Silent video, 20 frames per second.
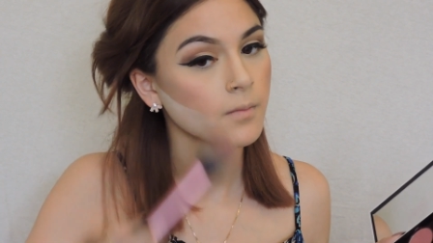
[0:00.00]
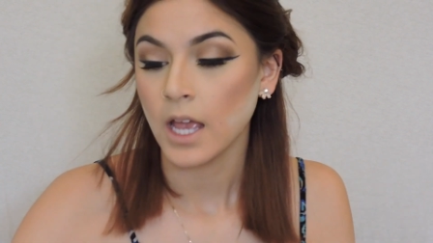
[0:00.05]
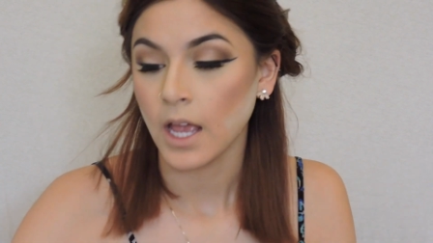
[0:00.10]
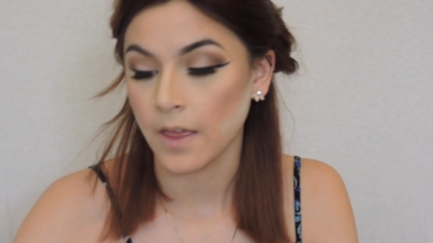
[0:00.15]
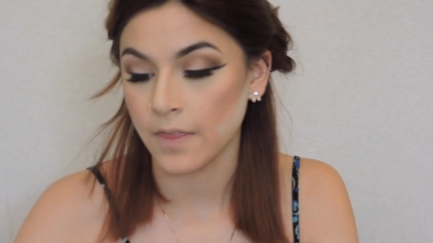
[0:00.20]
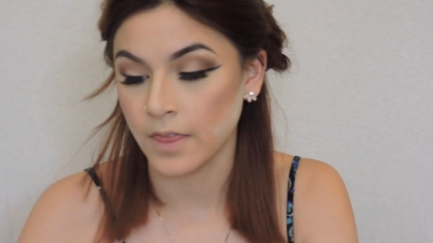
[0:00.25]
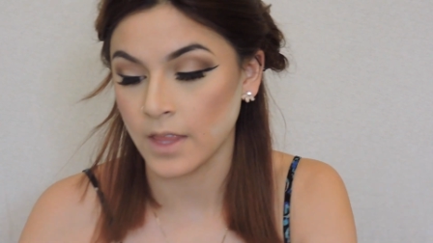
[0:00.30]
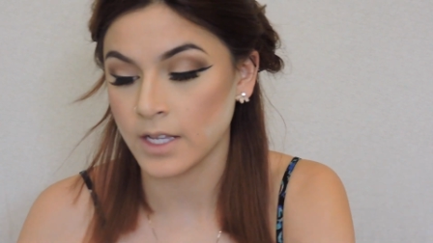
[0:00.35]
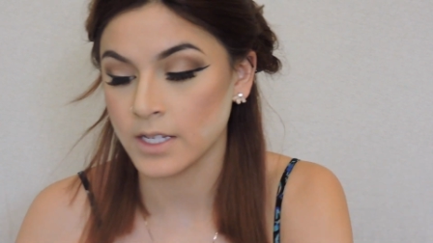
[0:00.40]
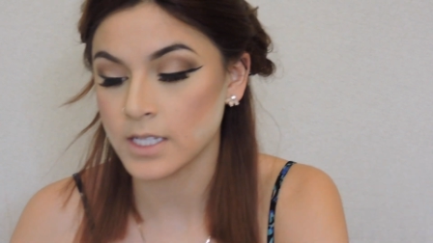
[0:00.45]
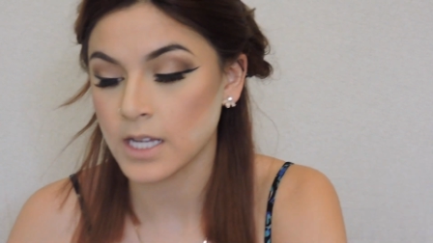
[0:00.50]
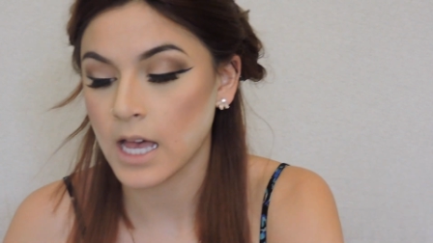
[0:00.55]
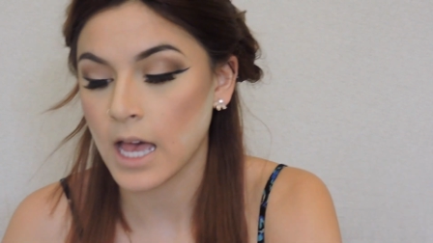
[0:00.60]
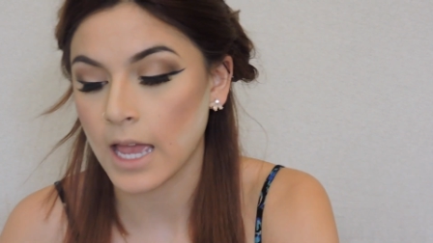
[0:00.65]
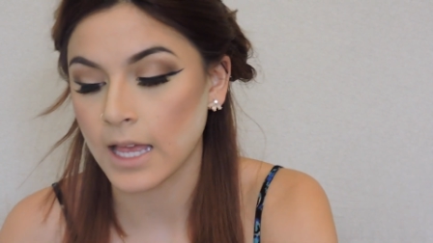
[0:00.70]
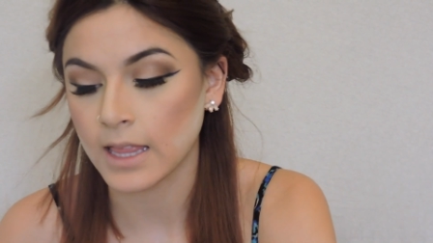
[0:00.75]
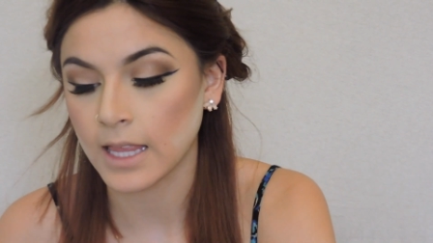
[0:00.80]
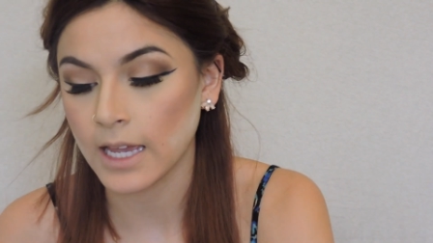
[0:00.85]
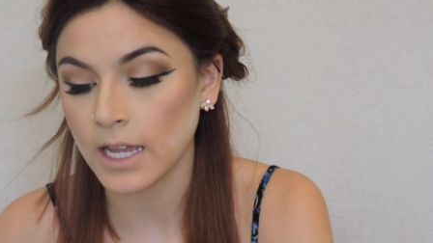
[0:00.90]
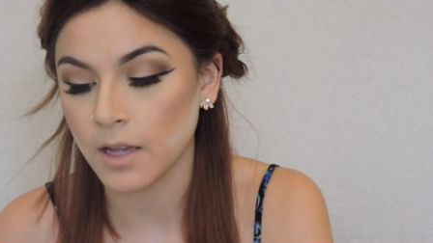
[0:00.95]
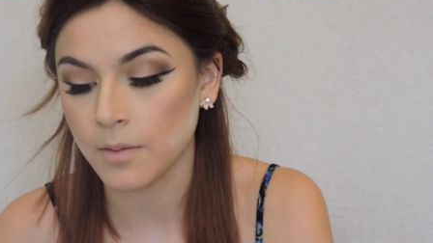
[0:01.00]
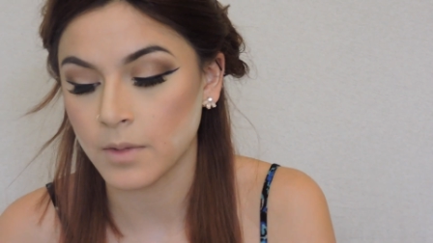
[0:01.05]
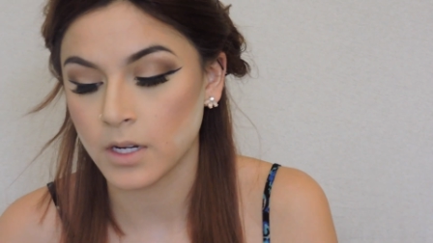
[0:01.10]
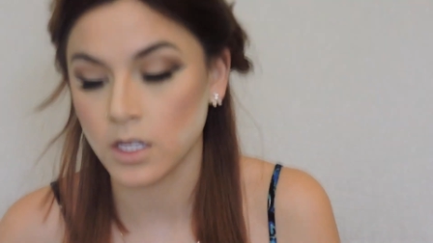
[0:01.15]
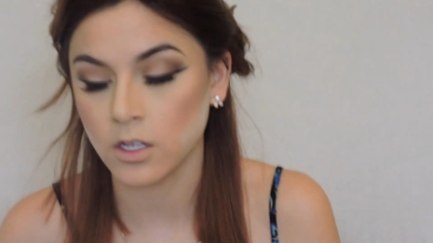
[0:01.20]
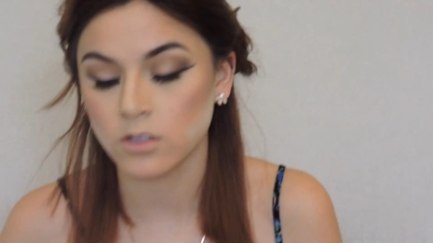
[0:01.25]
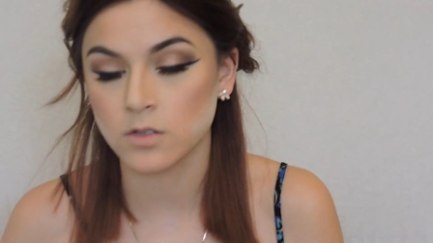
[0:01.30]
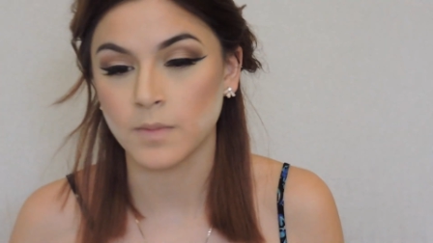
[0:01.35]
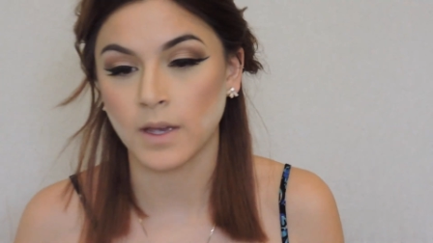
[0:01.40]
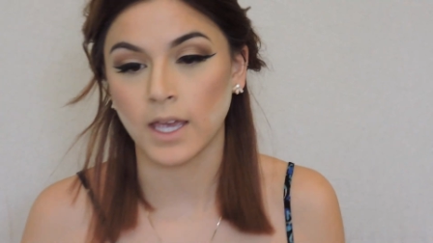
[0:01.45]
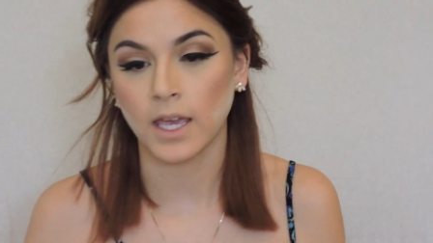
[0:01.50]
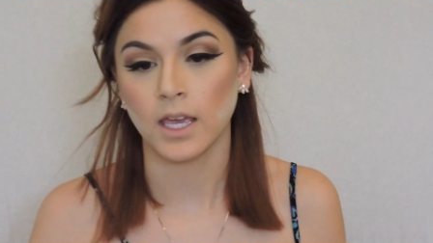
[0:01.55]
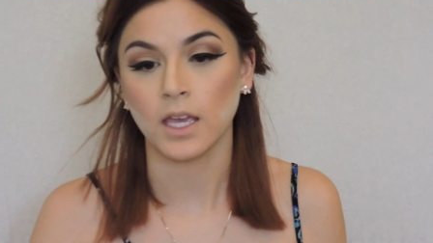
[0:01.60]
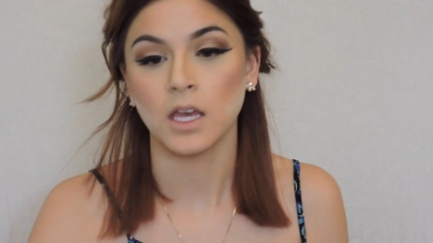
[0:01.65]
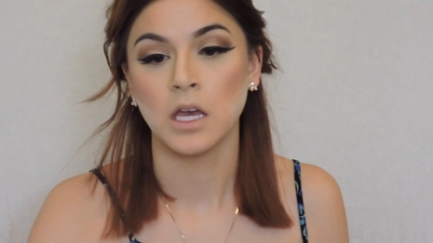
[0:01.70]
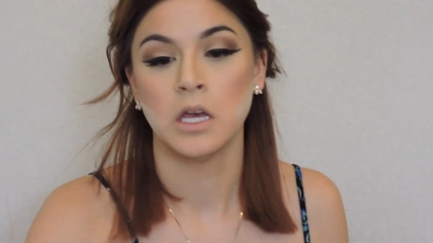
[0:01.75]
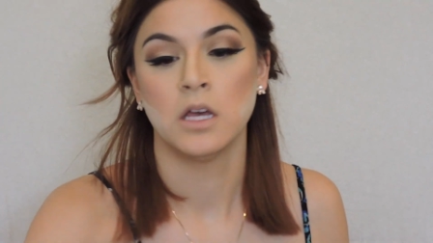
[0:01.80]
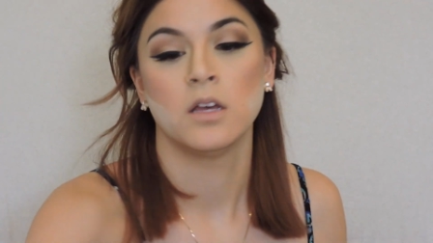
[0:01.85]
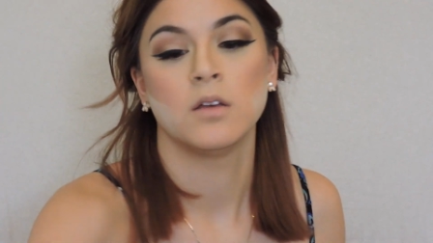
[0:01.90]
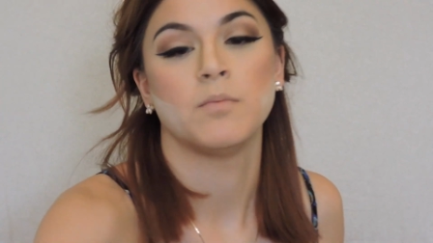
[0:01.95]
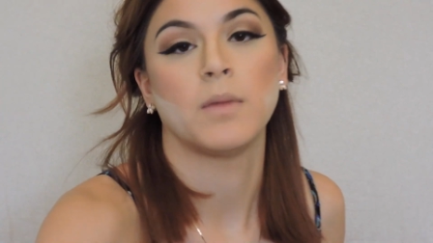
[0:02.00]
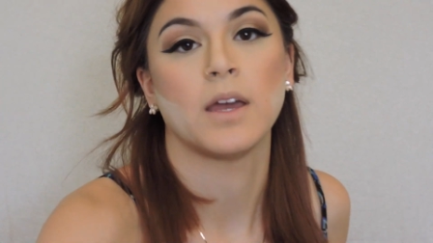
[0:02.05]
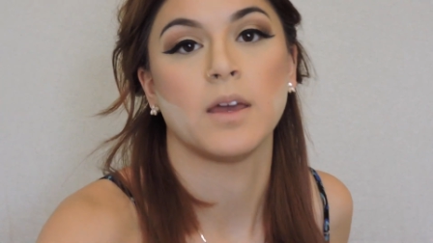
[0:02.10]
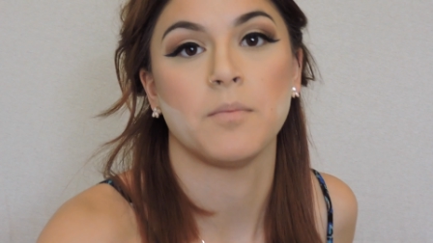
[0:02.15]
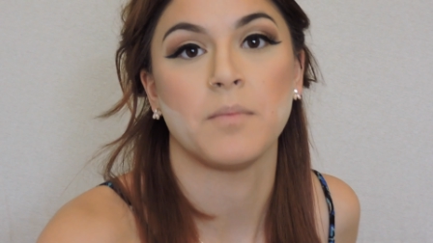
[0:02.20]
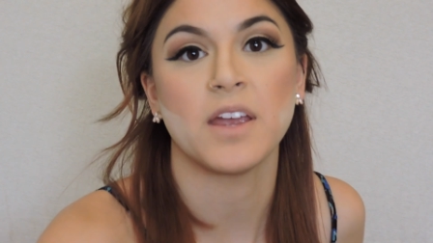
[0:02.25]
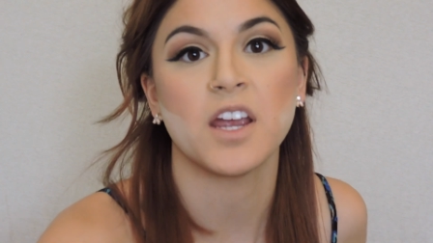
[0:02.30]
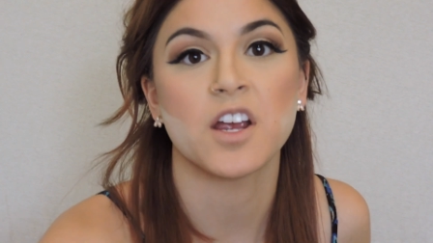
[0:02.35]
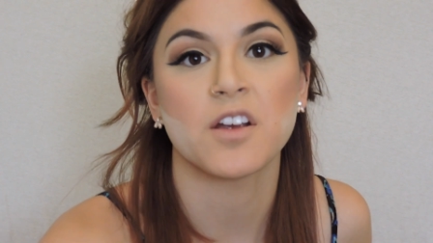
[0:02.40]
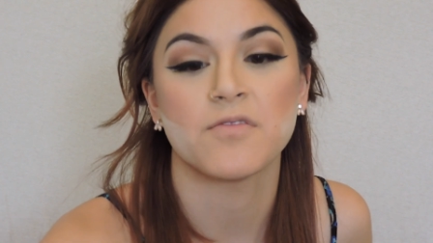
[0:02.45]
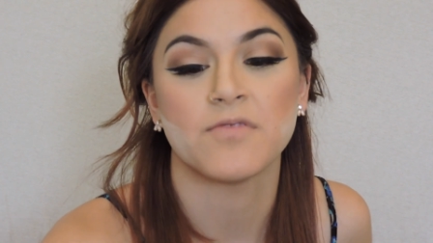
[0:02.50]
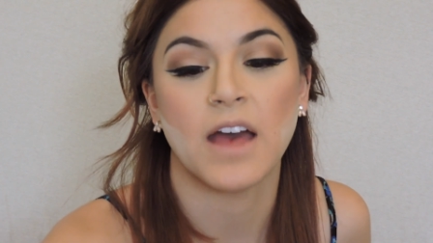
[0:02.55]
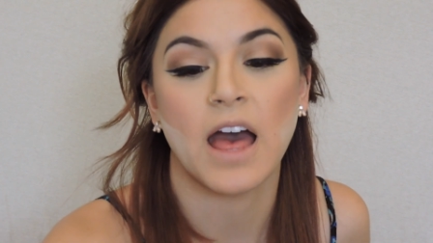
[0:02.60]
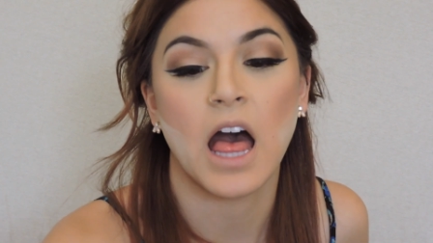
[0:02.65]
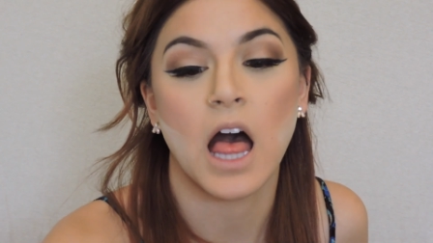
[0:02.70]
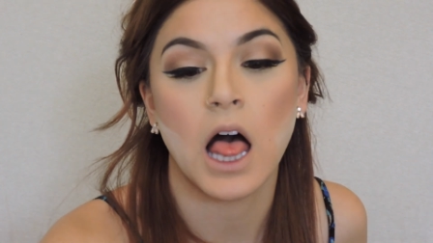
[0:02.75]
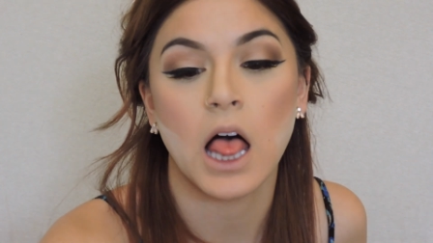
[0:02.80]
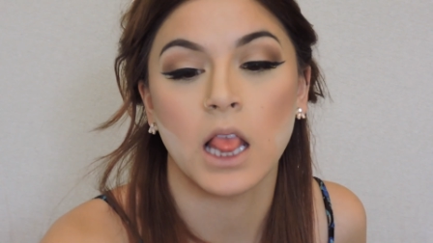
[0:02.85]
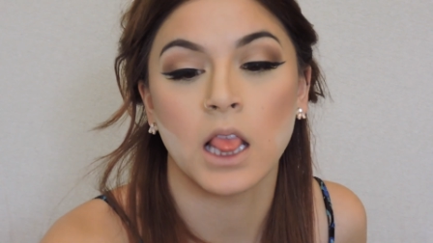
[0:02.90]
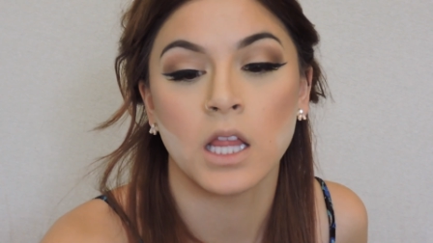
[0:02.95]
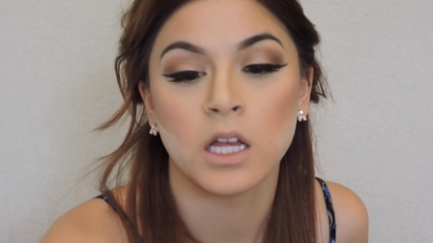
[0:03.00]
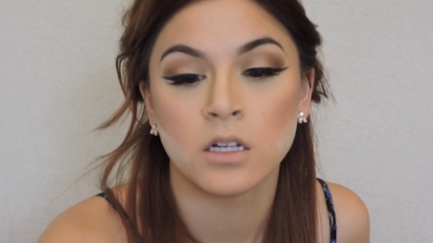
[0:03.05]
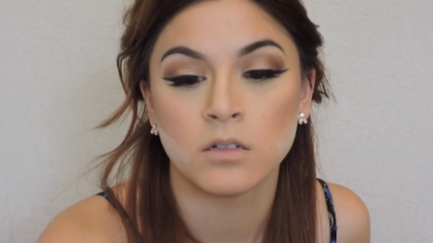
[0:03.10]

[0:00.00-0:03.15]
And then to highlight, I'm gonna use my Mirror Foul.